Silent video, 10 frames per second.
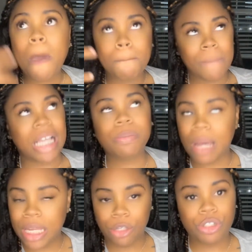Match
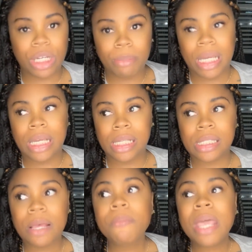my energy
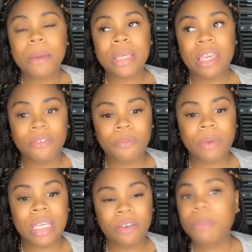means give
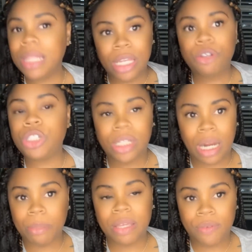me the energy that
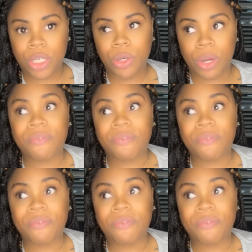I'm giving you.